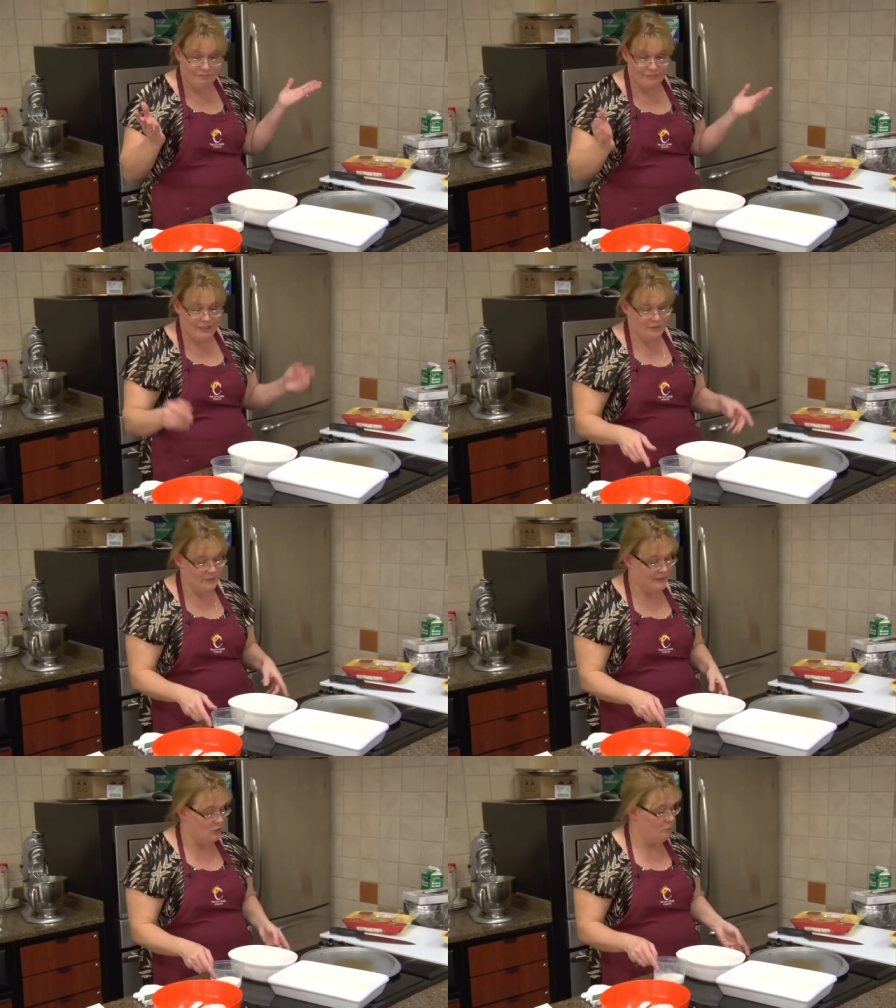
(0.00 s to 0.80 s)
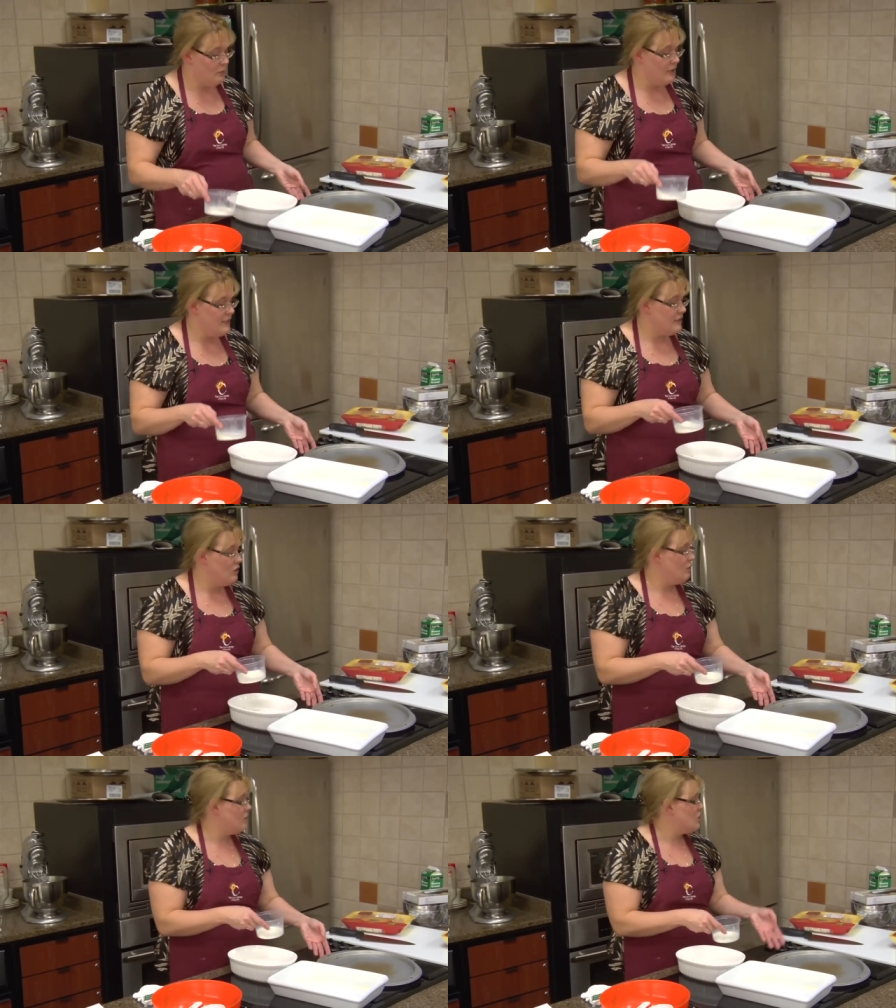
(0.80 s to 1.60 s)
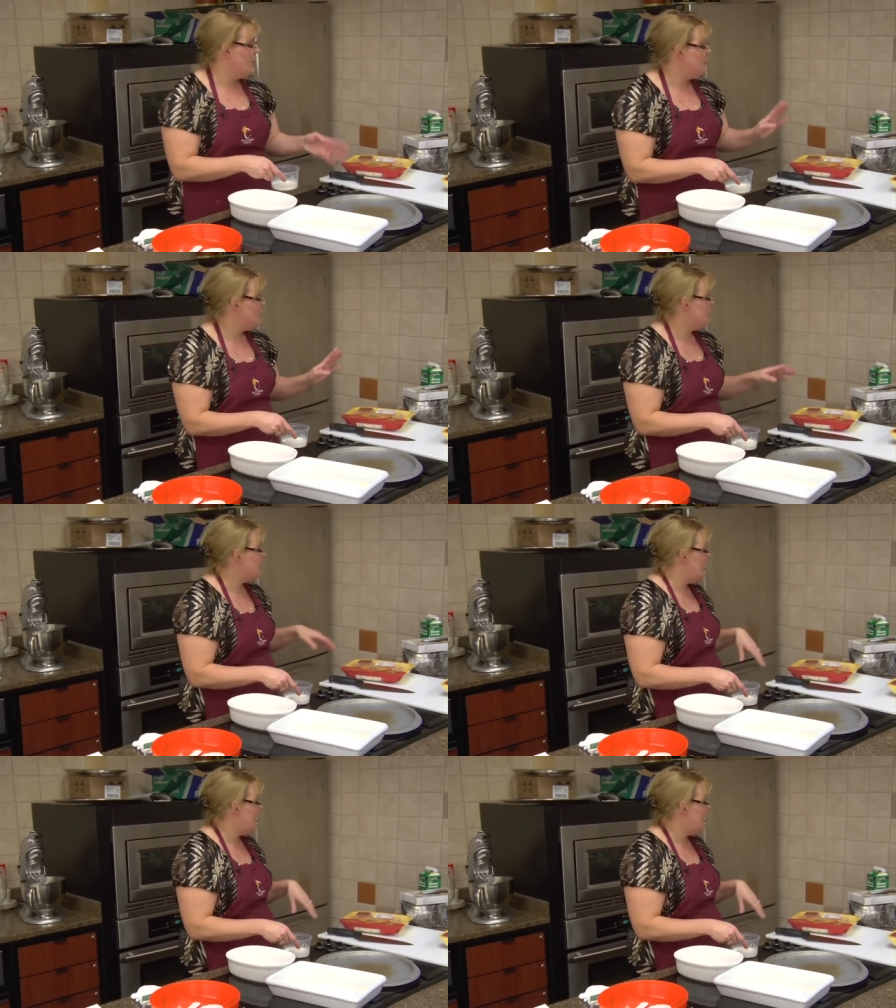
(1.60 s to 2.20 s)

you know, super easy. You can change this